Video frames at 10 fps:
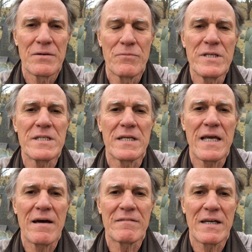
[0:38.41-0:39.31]
recently
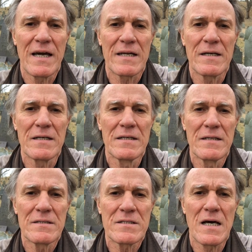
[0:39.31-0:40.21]
having had a
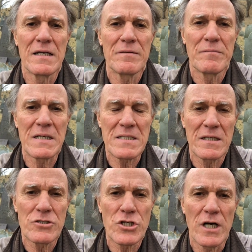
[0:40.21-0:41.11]
son, my
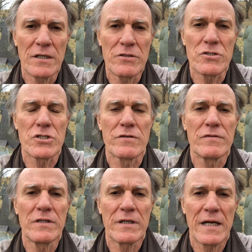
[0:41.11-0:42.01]
son John, who
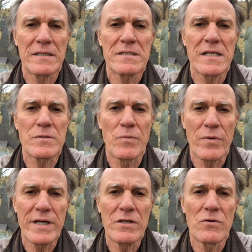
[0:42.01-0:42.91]
served in the United States
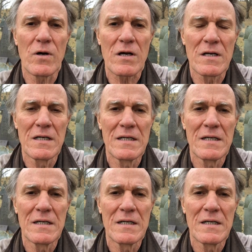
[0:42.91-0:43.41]
Marine Corps,